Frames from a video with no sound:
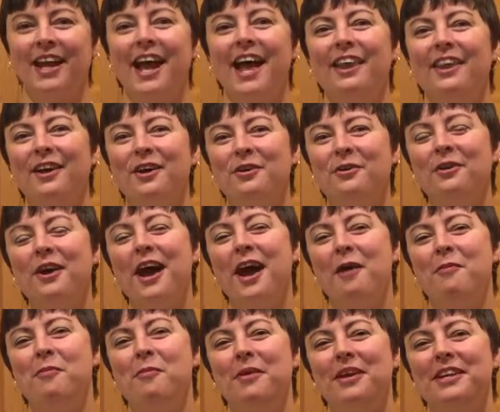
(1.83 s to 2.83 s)
Hello,
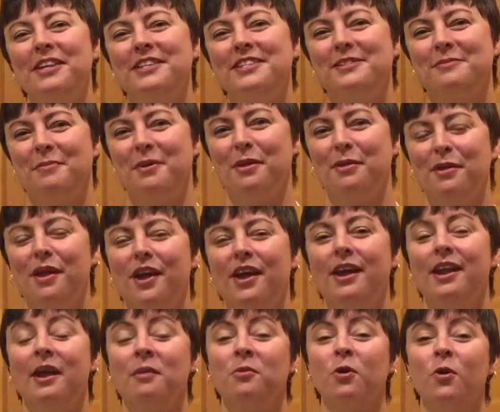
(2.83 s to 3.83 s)
I'm Amanda Smith
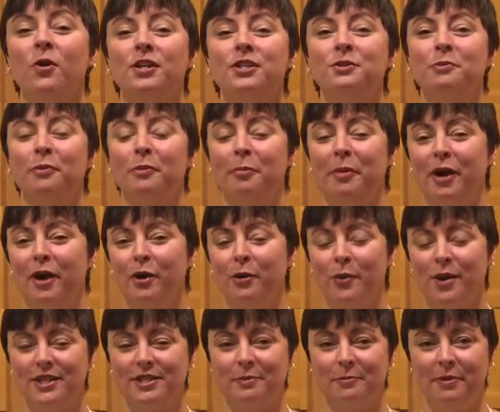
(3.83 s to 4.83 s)
and I'm going to prepare
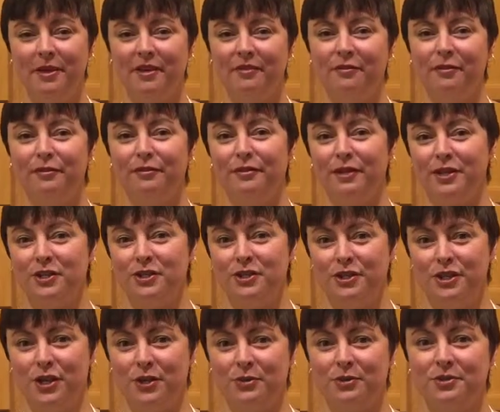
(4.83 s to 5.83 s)
a recipe for
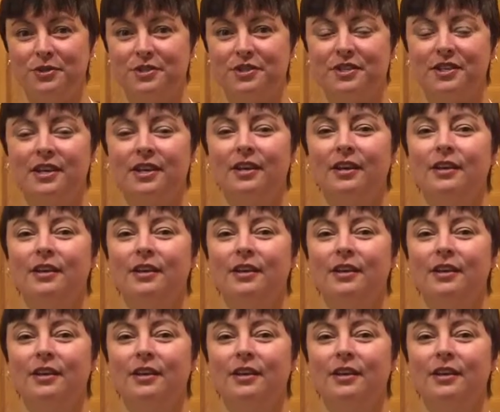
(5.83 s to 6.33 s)
French toast.